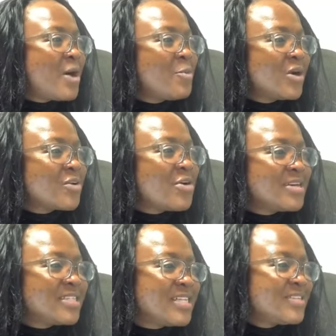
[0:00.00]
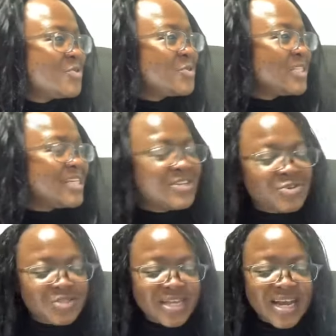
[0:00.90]
What currency is used in
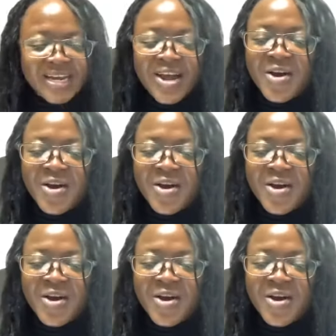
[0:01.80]
New Zealand?